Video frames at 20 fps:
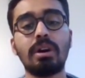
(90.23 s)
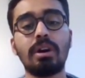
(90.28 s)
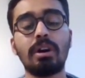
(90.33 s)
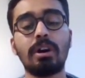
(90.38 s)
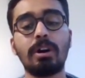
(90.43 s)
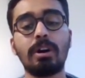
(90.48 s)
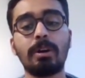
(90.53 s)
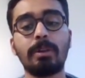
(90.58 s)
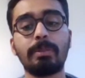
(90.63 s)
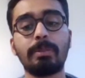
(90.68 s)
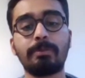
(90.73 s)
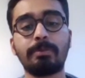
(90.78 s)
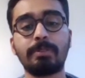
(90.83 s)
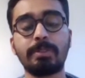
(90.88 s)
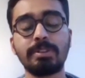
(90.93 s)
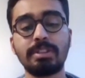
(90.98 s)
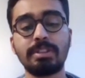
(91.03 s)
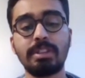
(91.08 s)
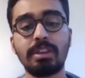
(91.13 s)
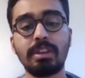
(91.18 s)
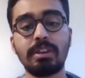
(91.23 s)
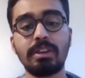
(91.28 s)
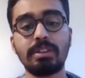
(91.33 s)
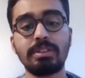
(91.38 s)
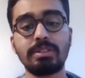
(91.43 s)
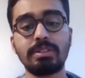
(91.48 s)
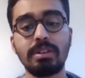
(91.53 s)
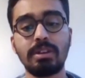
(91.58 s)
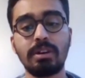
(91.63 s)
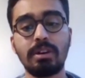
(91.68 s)
uh, the first thing
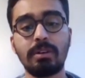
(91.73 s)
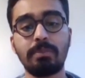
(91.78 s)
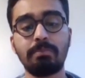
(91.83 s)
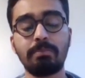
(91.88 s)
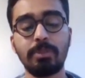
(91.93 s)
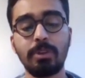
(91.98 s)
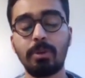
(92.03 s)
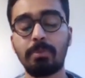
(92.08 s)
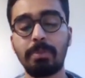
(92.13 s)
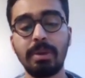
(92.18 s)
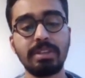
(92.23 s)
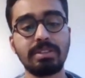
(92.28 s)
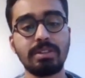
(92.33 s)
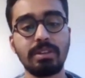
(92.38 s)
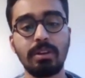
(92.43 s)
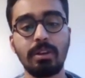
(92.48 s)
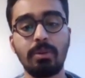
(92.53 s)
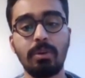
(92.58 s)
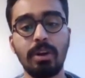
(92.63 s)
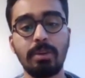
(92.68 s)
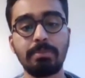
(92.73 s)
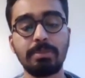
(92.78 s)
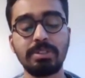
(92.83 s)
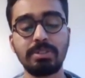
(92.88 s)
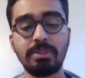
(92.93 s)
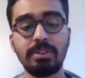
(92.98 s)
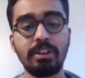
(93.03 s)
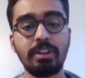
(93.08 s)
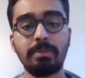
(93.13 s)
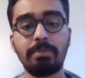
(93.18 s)
is uh, your basic
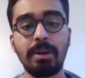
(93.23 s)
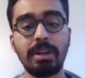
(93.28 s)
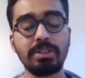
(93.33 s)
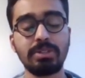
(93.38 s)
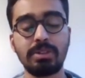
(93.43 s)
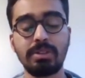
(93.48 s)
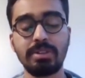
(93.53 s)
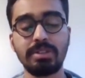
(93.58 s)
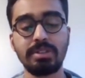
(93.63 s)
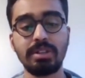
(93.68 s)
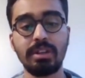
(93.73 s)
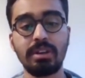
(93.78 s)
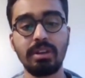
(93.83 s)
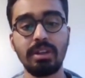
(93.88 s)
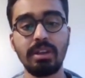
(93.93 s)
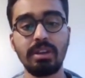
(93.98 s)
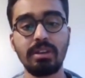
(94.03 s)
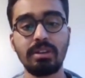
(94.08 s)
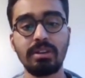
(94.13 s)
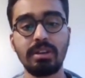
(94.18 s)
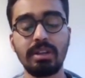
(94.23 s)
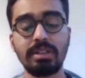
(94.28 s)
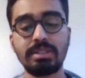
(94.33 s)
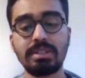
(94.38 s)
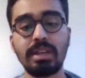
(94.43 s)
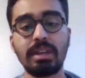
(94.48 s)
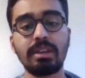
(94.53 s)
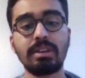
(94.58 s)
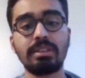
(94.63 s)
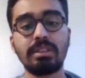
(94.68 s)
requirements you need a bachelor's degree and
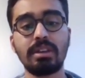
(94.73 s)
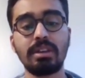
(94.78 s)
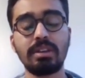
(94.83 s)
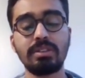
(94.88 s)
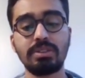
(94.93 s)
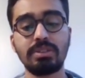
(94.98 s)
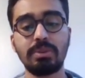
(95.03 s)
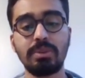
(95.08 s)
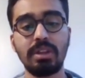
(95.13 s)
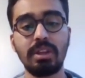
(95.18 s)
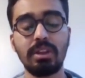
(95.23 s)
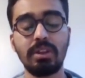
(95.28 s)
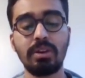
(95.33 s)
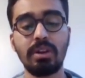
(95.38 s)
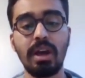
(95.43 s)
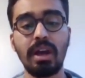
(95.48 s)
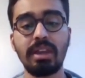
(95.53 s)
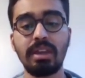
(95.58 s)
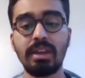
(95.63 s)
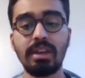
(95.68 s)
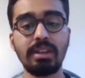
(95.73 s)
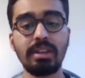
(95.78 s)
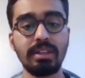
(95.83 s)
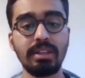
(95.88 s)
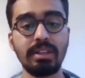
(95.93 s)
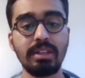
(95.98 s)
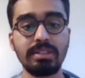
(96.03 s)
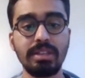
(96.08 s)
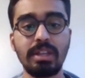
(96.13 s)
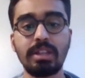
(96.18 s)
second thing is you need your
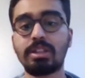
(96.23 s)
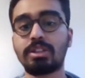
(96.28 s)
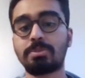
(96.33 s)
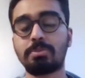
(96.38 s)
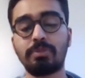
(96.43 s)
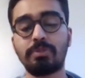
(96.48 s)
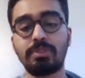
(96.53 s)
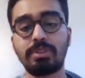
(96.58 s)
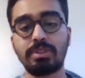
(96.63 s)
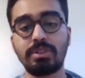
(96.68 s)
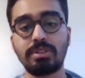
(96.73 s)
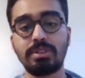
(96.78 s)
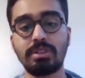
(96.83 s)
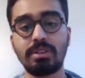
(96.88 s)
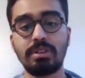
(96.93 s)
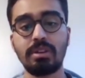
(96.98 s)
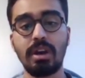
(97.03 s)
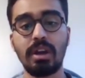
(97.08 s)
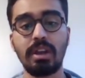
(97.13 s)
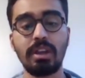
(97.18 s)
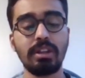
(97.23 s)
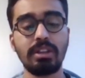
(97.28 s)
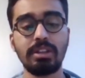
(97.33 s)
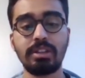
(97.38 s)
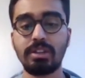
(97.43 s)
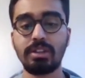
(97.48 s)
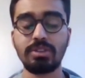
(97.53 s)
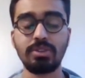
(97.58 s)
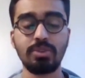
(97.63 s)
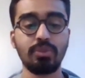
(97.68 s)
ielts english proficiency
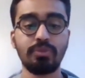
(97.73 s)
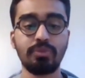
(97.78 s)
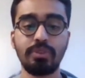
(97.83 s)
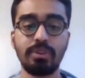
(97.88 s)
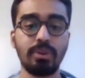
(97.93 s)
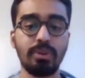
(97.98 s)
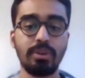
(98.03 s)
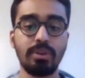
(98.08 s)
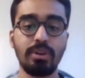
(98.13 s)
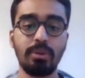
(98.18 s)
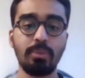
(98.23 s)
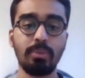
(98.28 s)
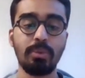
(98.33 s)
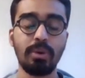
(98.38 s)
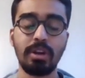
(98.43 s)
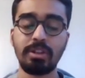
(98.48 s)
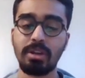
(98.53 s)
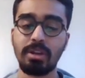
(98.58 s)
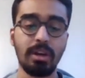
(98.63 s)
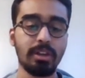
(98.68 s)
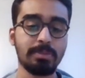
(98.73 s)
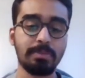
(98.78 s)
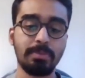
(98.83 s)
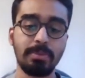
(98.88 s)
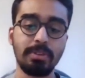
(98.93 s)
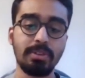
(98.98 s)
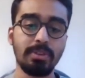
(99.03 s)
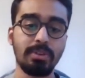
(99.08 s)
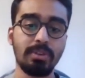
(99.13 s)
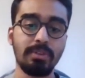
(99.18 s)
ielts toefl or uh, as
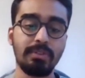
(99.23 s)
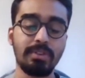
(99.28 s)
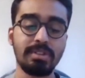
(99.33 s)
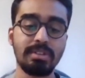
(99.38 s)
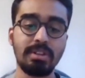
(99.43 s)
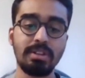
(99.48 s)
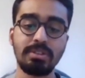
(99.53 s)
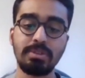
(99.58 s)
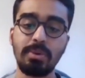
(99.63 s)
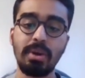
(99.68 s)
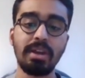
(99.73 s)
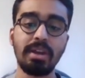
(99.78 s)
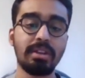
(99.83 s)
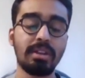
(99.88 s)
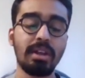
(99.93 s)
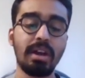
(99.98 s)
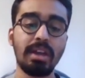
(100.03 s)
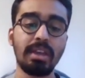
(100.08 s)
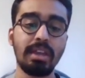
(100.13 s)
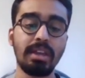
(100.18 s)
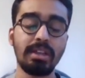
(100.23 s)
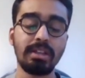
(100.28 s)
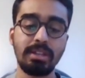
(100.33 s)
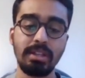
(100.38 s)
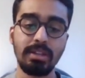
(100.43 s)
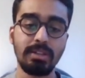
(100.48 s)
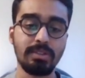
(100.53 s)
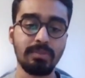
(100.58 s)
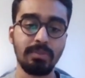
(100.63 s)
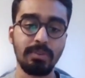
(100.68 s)
per the university so i did
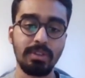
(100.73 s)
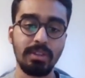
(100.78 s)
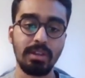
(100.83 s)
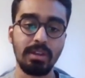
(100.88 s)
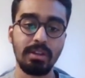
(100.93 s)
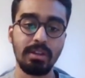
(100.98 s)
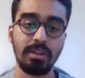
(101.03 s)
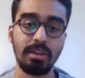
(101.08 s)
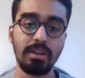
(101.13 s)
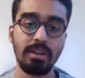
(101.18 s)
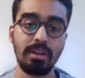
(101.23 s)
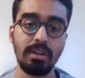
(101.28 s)
ielts for that